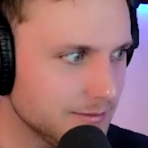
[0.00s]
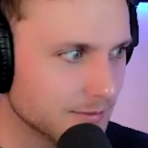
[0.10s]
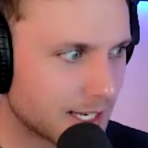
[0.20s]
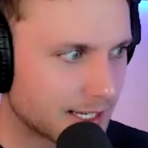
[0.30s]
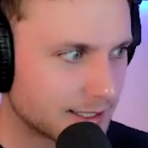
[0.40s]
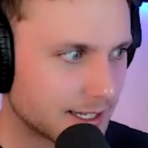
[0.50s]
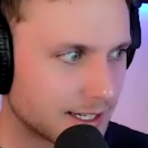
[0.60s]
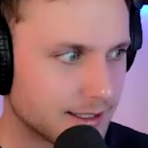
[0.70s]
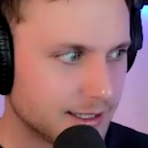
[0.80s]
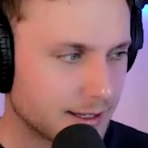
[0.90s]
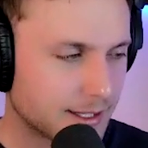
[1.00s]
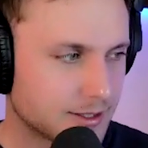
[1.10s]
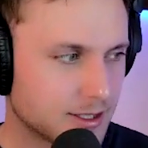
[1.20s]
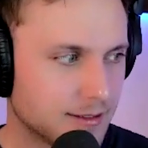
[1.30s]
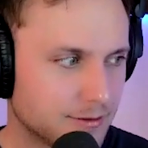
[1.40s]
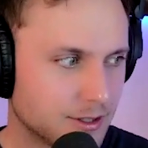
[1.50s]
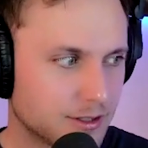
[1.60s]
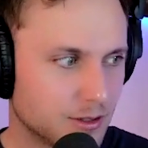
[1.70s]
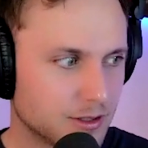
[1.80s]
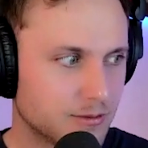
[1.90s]
And yeah, thanks again for
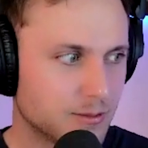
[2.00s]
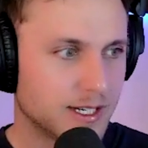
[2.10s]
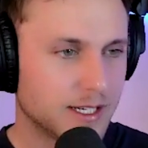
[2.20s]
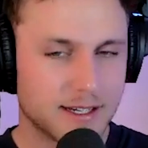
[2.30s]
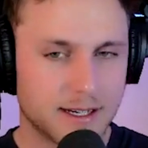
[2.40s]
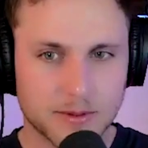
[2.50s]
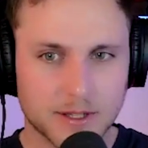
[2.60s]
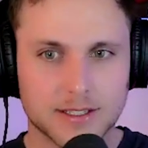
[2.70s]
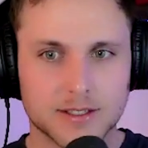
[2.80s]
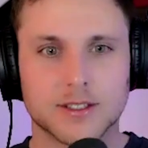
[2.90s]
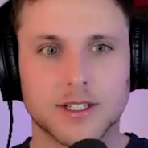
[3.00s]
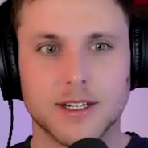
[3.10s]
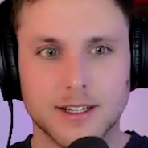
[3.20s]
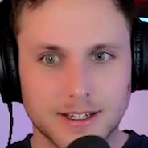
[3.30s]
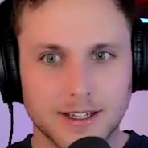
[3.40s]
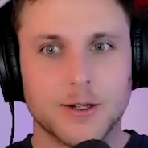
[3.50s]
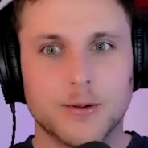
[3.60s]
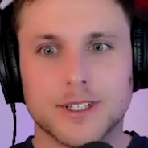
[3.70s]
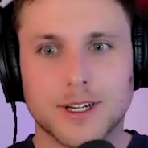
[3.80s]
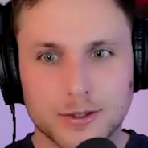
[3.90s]
Colton for bringing that up. That is,
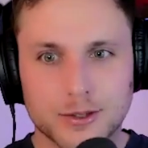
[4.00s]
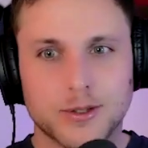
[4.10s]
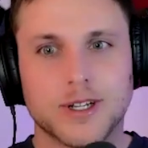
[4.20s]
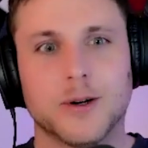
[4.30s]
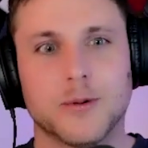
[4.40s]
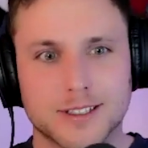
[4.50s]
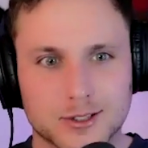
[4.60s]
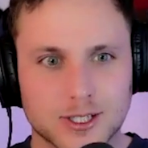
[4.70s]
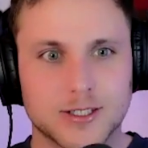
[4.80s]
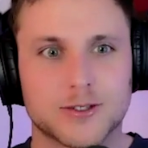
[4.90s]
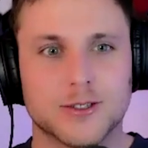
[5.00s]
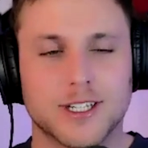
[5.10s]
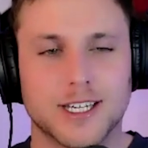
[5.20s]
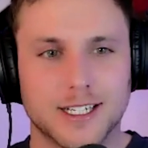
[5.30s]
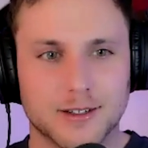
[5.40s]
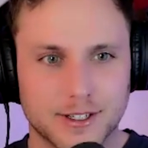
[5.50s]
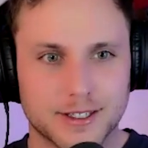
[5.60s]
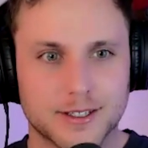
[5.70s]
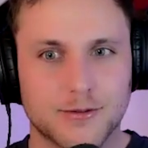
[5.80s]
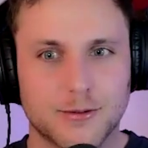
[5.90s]
we definitely do not want the central getting
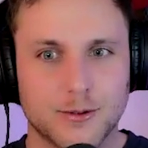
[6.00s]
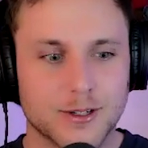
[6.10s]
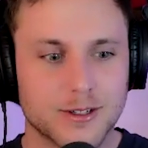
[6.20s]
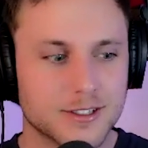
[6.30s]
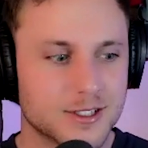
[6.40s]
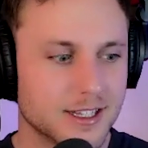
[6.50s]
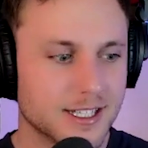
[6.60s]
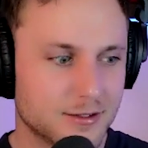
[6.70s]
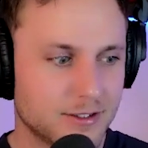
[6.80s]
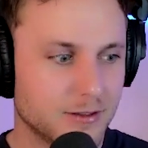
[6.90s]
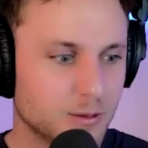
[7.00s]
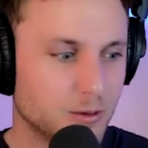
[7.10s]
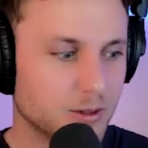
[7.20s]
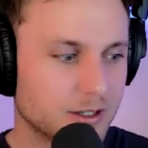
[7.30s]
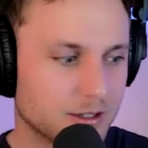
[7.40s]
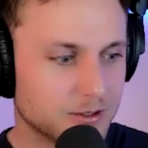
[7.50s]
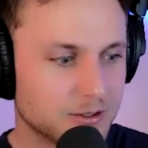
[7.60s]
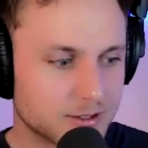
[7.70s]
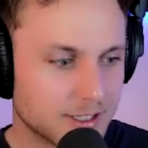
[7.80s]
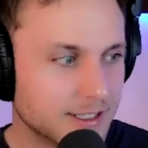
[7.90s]
evicted for, let's say, less favorable
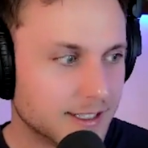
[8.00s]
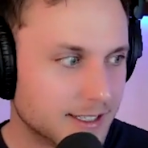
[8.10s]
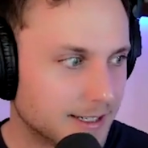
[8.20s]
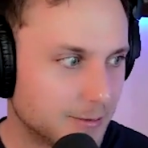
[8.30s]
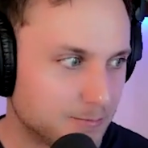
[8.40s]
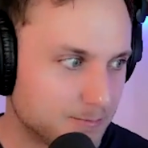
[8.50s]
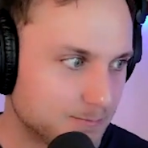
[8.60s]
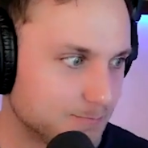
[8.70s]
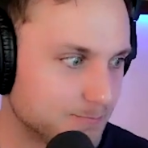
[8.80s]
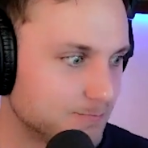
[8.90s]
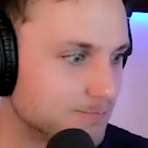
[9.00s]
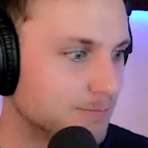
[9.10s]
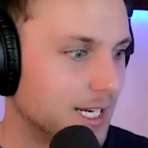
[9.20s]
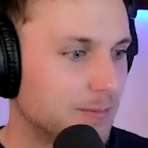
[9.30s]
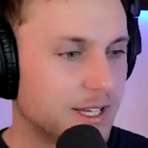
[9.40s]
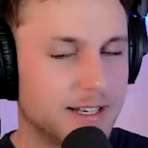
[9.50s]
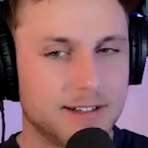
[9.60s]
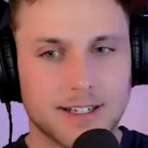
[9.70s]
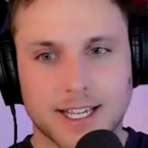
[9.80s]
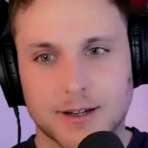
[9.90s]
workloads. But yeah, and
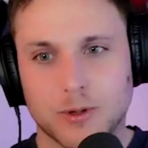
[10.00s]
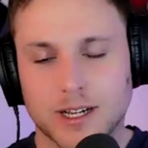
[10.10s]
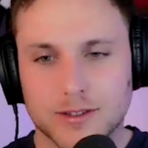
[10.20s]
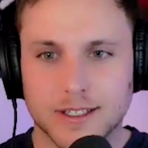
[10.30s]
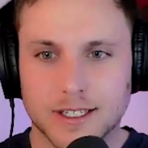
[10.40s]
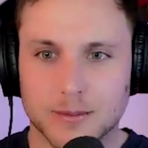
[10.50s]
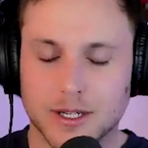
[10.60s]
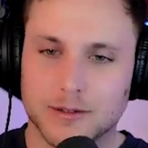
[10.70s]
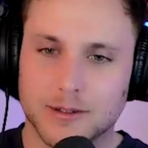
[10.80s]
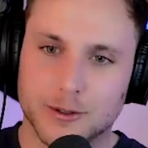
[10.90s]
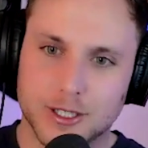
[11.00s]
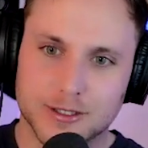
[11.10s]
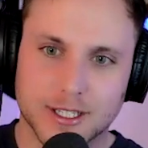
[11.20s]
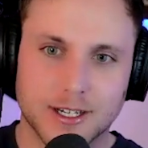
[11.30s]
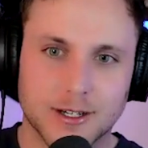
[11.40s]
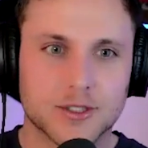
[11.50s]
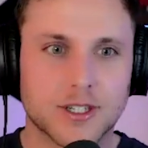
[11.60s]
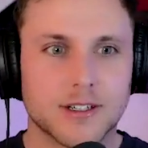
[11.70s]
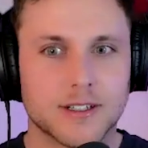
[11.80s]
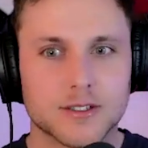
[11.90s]
again, we have to think about if we change the Helm
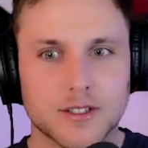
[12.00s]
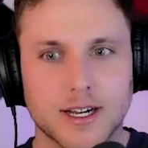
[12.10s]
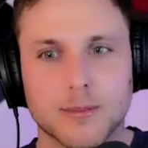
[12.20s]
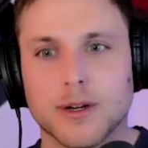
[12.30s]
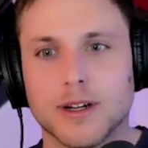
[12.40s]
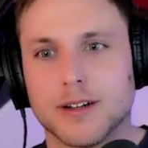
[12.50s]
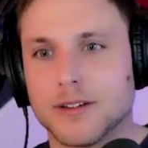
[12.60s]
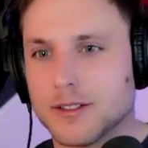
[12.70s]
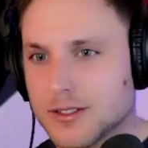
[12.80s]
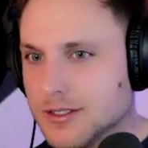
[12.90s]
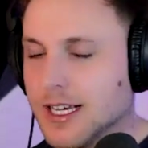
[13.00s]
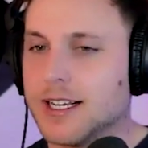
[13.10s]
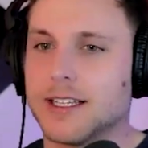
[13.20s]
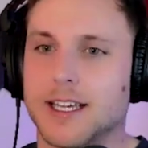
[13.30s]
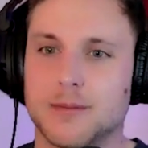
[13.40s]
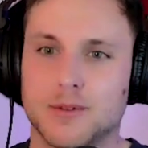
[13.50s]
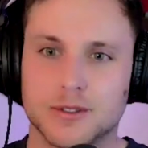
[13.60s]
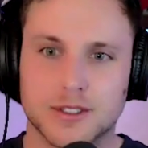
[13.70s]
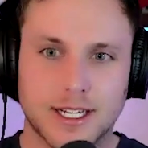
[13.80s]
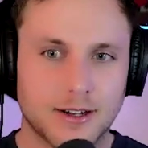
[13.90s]
chart, there's the operator, there's the static
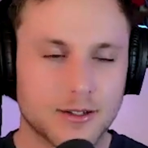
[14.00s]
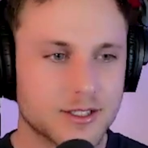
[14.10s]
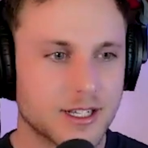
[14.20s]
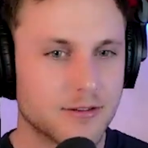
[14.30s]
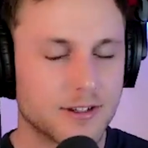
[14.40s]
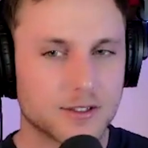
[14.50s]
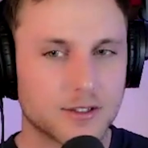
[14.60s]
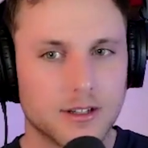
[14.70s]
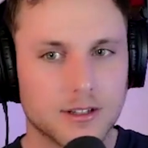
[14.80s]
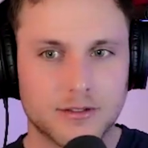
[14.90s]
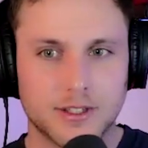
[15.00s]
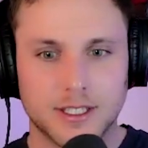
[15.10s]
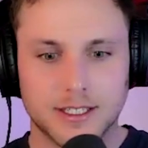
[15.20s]
YAMLs, and how does that affect all of the